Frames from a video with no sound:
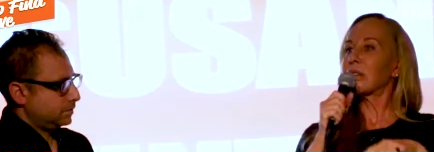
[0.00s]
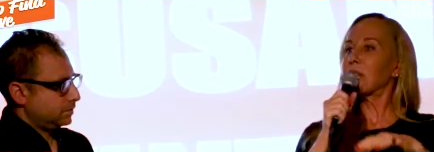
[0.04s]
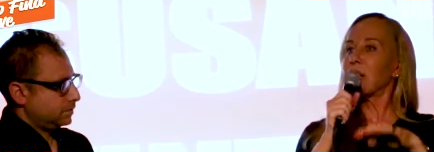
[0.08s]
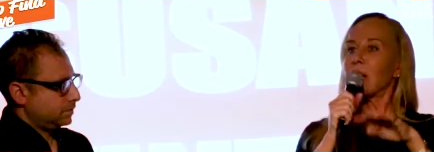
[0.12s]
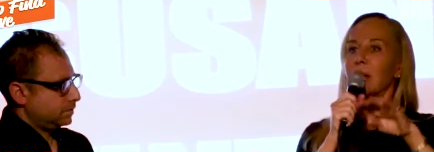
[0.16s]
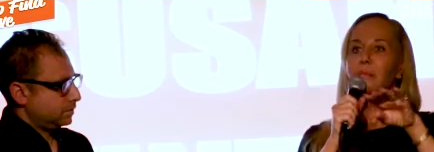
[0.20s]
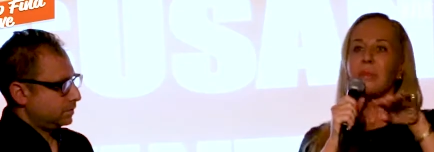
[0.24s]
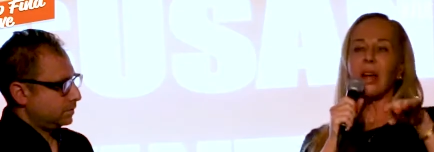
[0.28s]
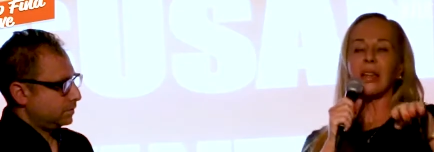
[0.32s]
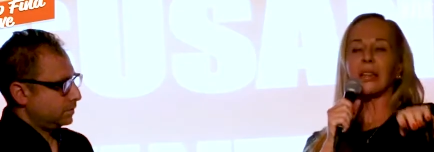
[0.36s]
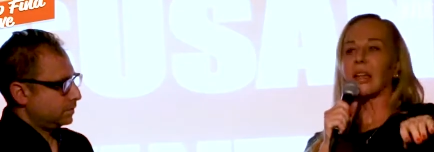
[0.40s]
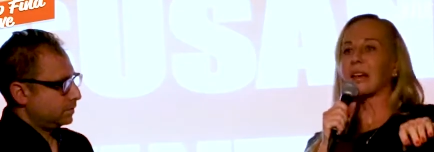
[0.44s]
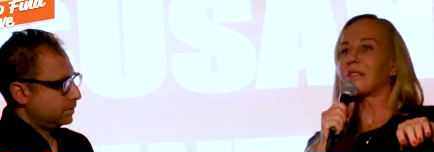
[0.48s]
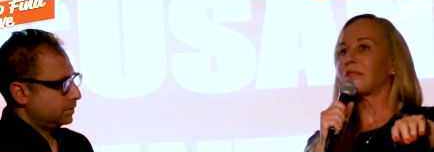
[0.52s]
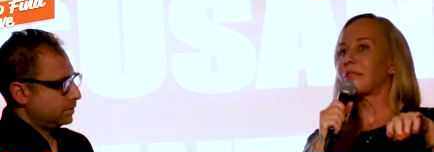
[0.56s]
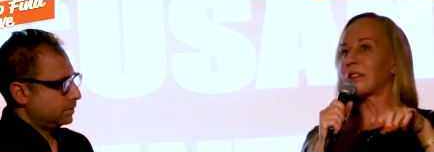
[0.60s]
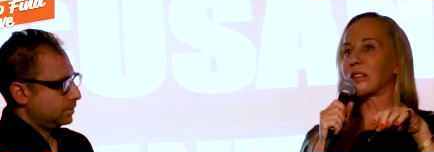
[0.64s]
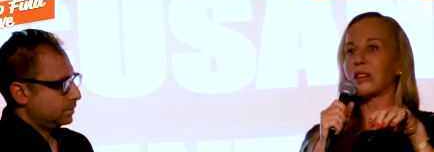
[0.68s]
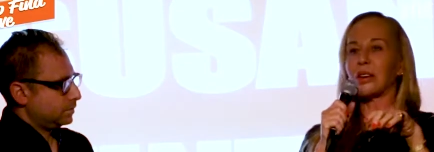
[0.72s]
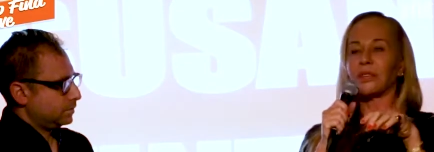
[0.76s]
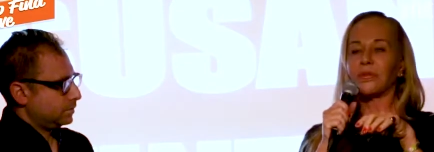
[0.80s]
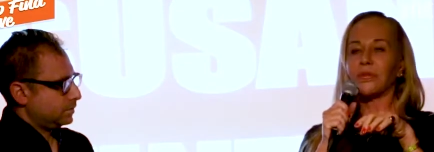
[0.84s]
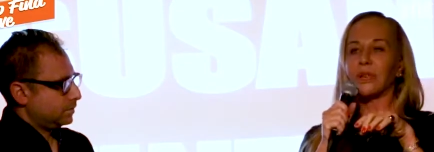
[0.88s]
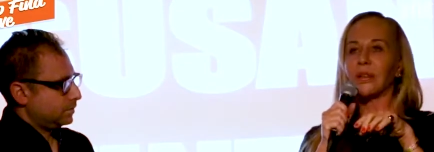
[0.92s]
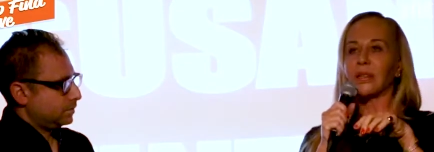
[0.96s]
Speaker 1: along my life,
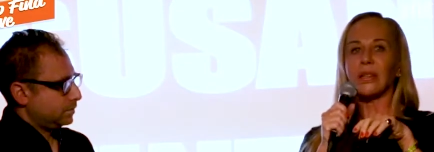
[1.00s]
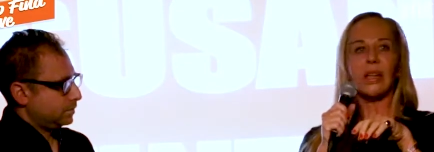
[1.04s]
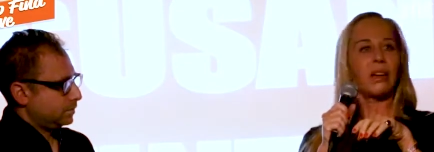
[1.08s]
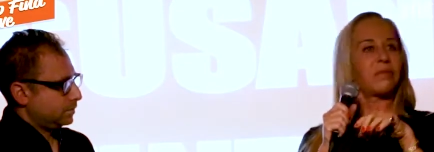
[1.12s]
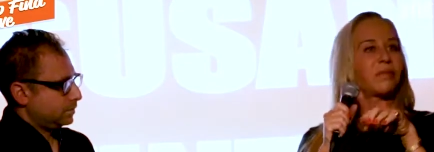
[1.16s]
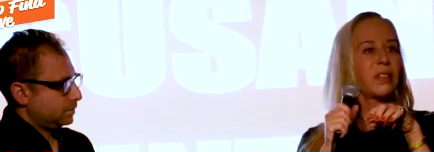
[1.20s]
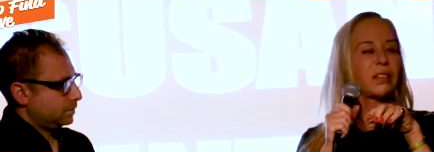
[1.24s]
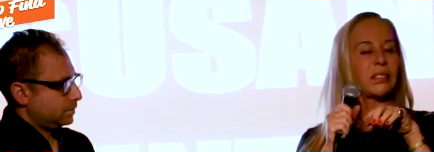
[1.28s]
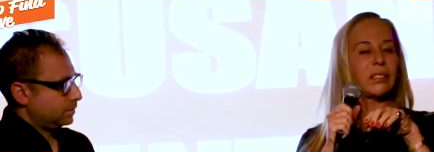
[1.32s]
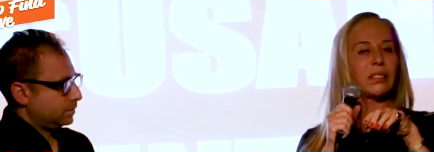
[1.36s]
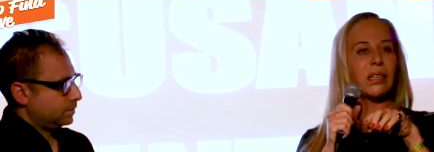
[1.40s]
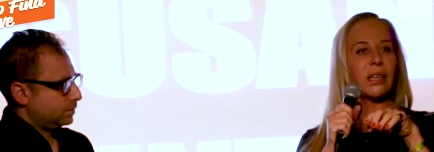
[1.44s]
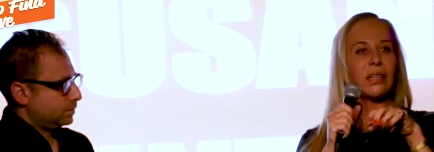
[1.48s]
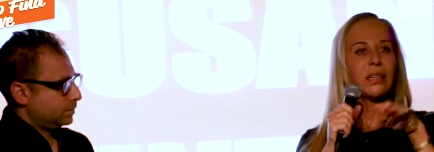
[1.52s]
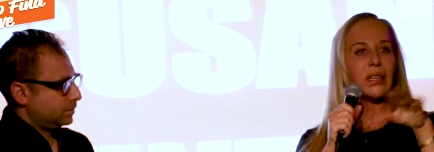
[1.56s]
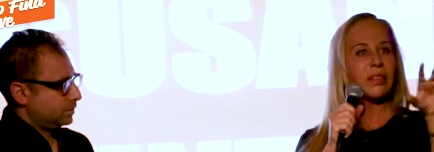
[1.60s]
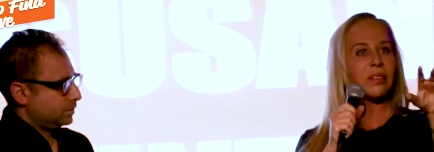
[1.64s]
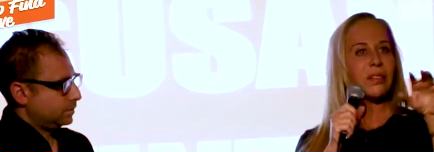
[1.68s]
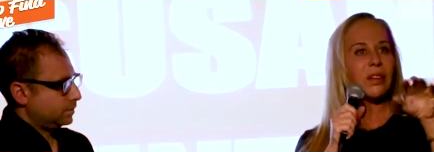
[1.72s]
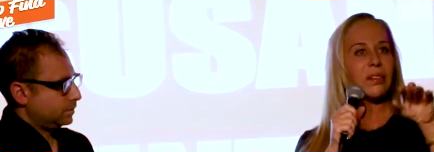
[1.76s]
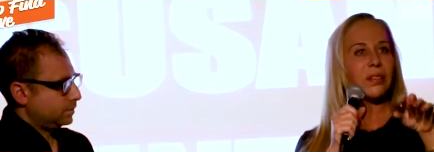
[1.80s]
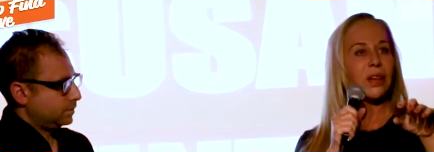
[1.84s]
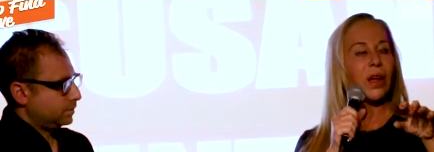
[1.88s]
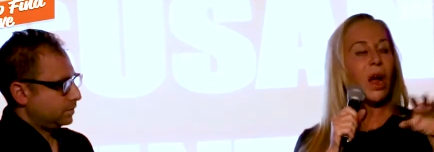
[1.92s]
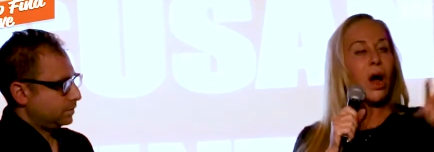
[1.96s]
I don't feel love, then
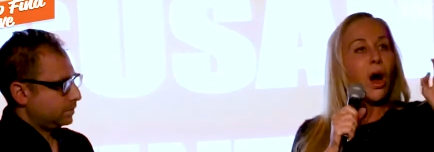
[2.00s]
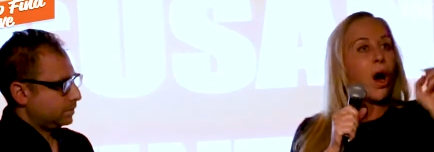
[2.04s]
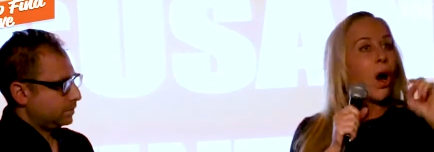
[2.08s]
suddenly they're there.